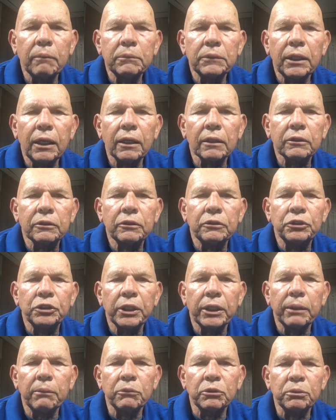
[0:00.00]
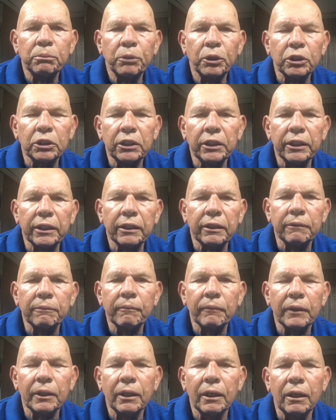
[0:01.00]
Dr. James Muglia,
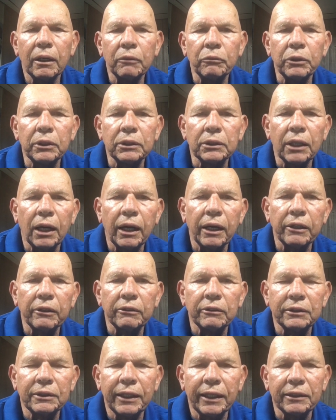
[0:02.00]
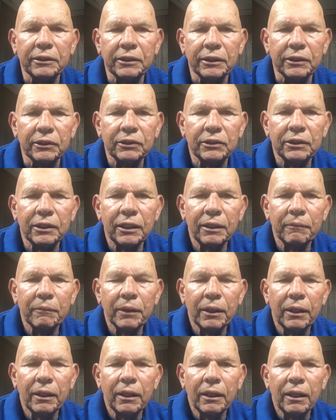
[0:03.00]
a retired dentist.
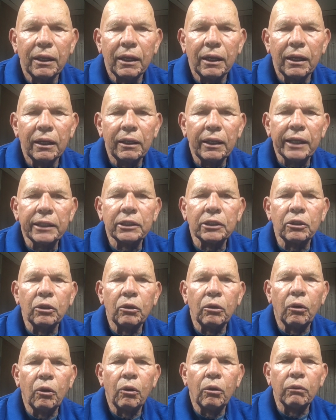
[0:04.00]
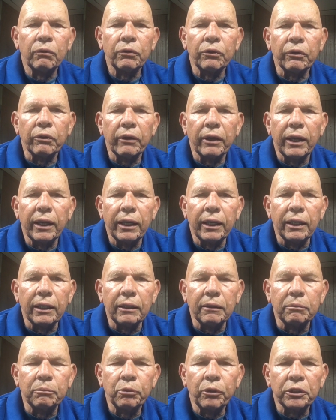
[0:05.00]
I'd like to go over
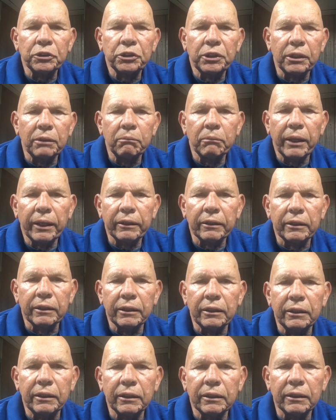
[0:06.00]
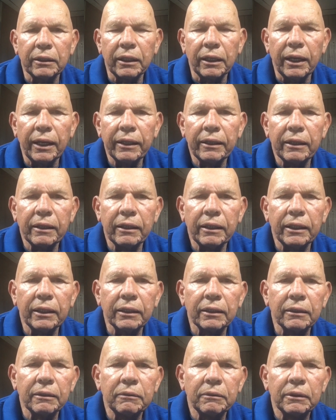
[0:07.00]
a brushing method that I
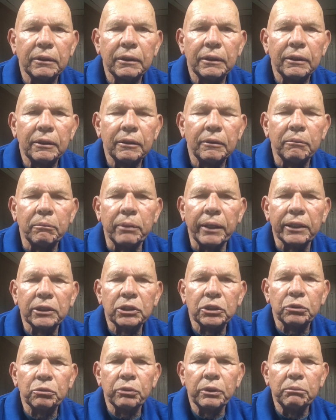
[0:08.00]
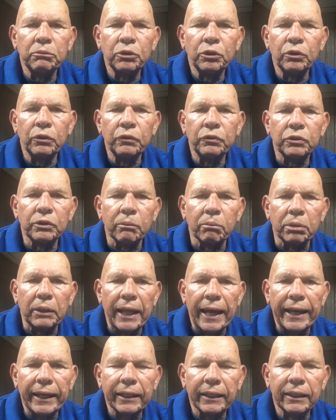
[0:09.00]
think best removes the
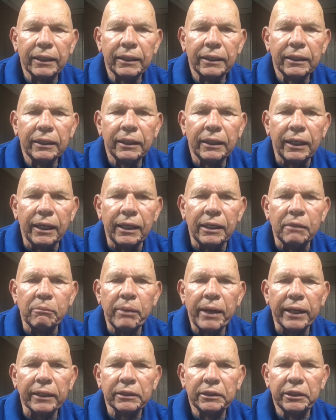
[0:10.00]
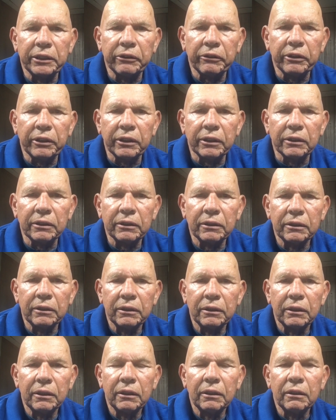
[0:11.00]
plaque and the bacteria
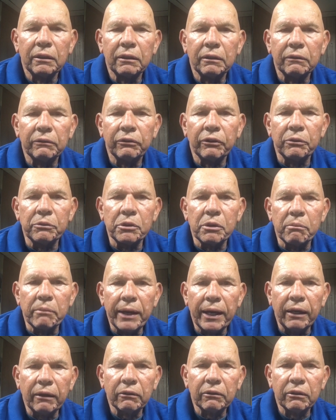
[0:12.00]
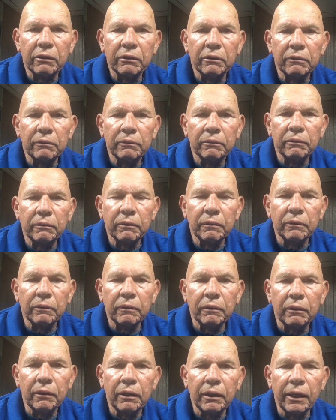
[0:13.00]
from your mouth
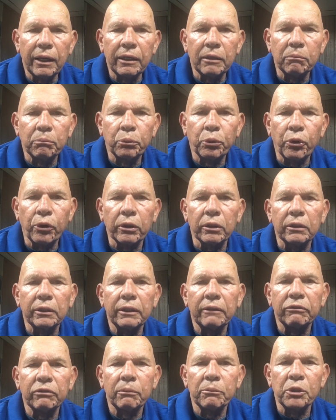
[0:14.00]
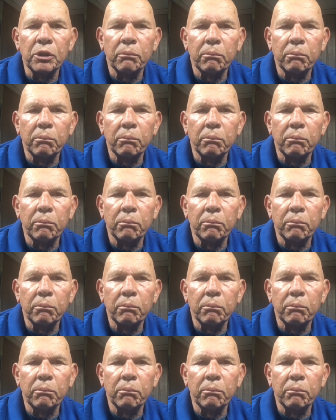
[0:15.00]
and, importantly, from your